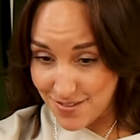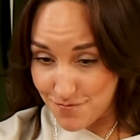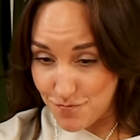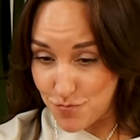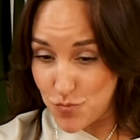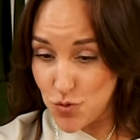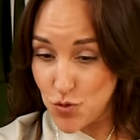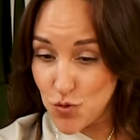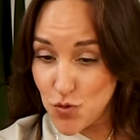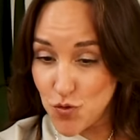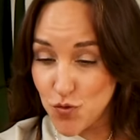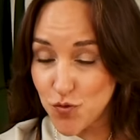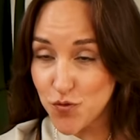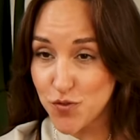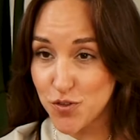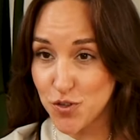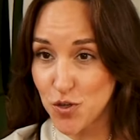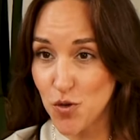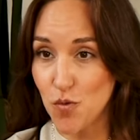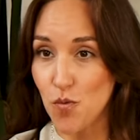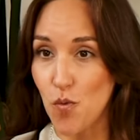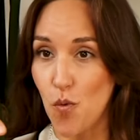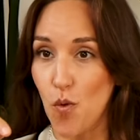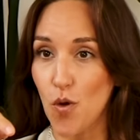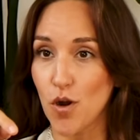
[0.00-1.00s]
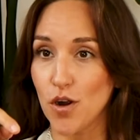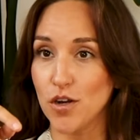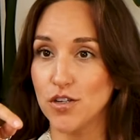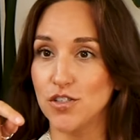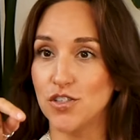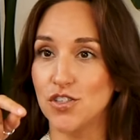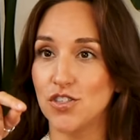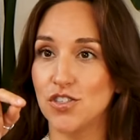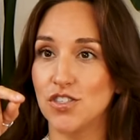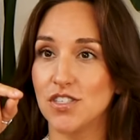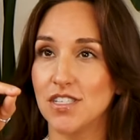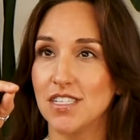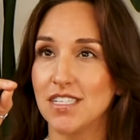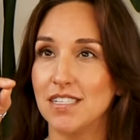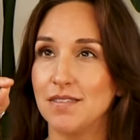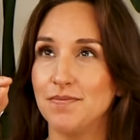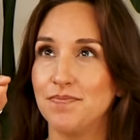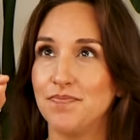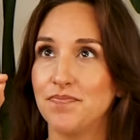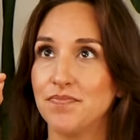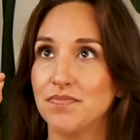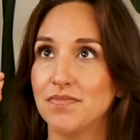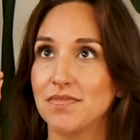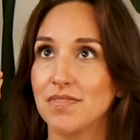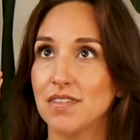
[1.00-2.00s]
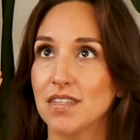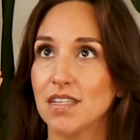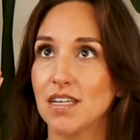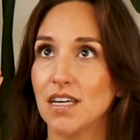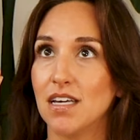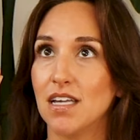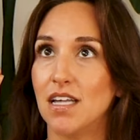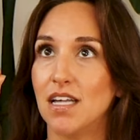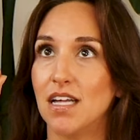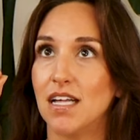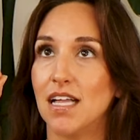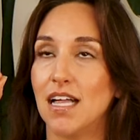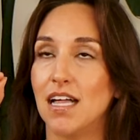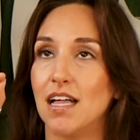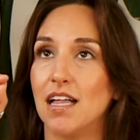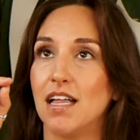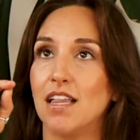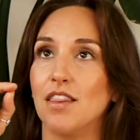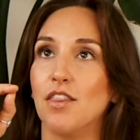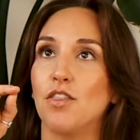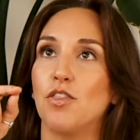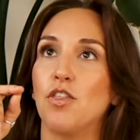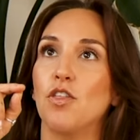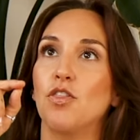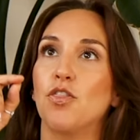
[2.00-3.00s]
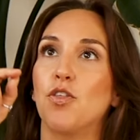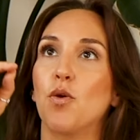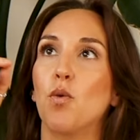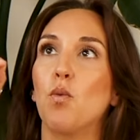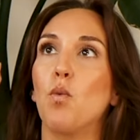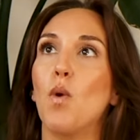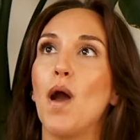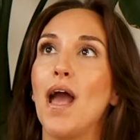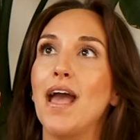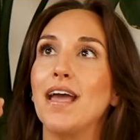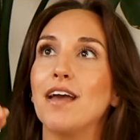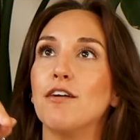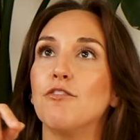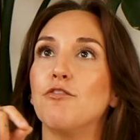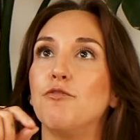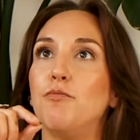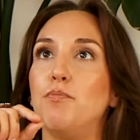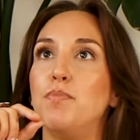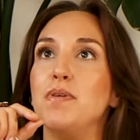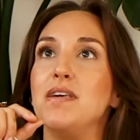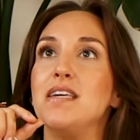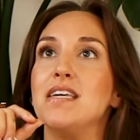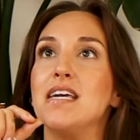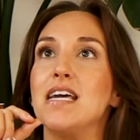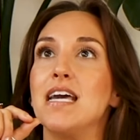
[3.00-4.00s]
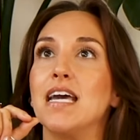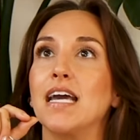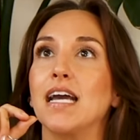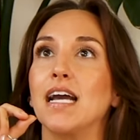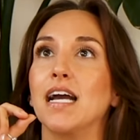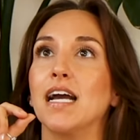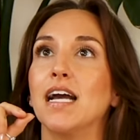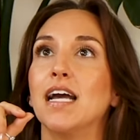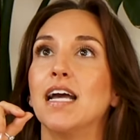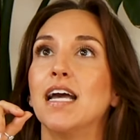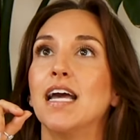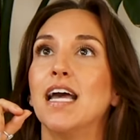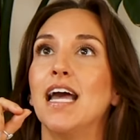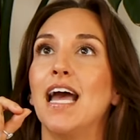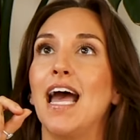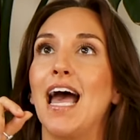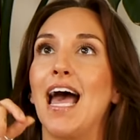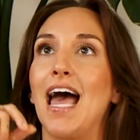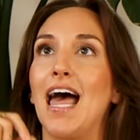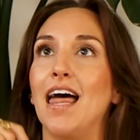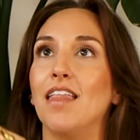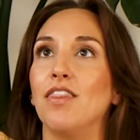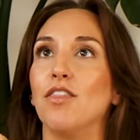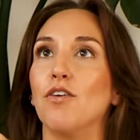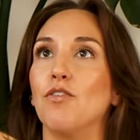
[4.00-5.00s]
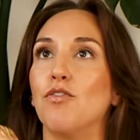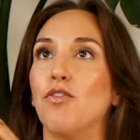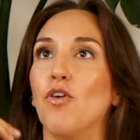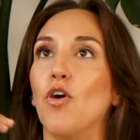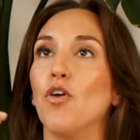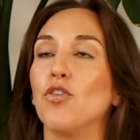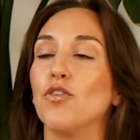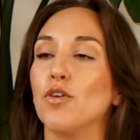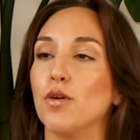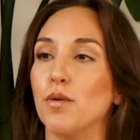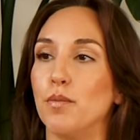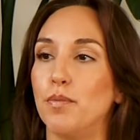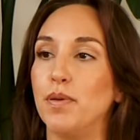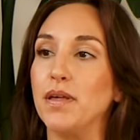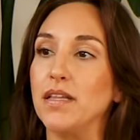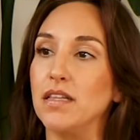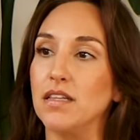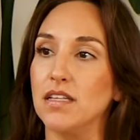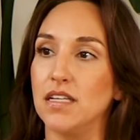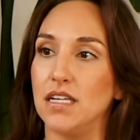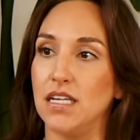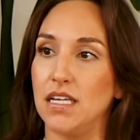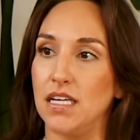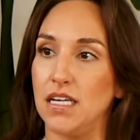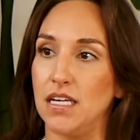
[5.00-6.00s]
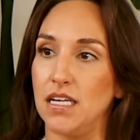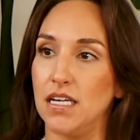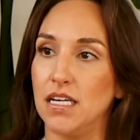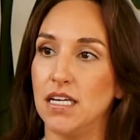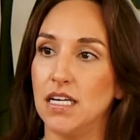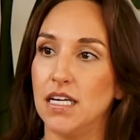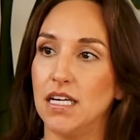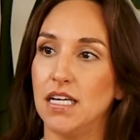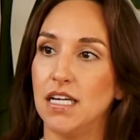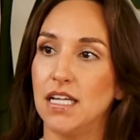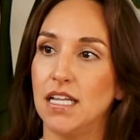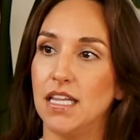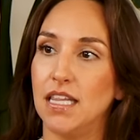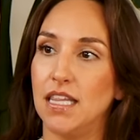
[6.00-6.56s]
move towards the way of being and the vulnerability